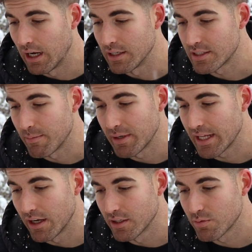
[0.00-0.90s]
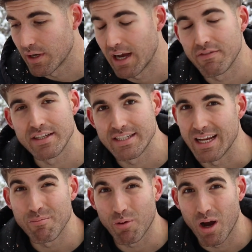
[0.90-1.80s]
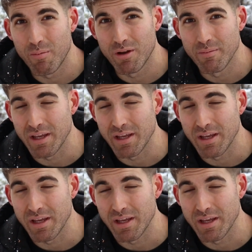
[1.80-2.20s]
somebody else would have the same problem.